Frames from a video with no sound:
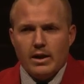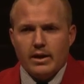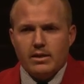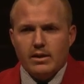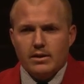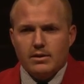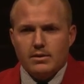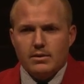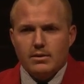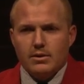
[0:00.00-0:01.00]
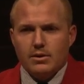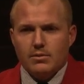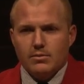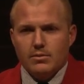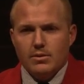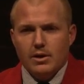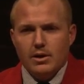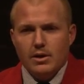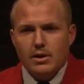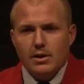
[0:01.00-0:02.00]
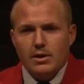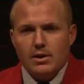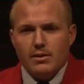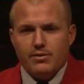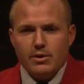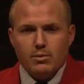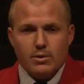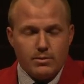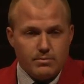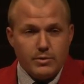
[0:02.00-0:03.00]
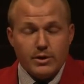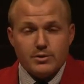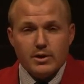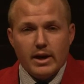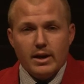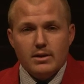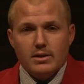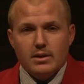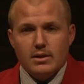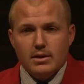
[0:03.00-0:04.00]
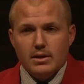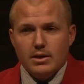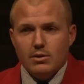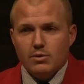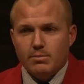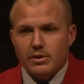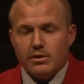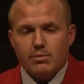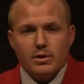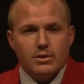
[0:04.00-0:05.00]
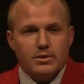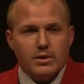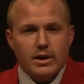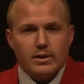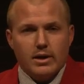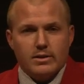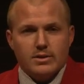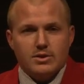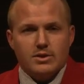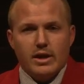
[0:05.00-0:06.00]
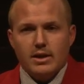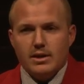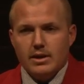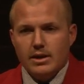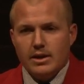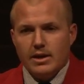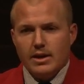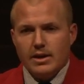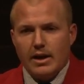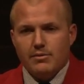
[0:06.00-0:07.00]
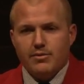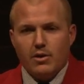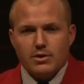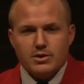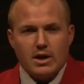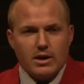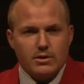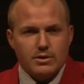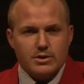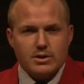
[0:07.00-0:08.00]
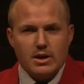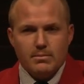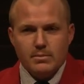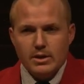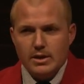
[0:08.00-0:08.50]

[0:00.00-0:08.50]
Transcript: I think, you know, if he were here today, he would be thrilled at the state and how far soccer has come.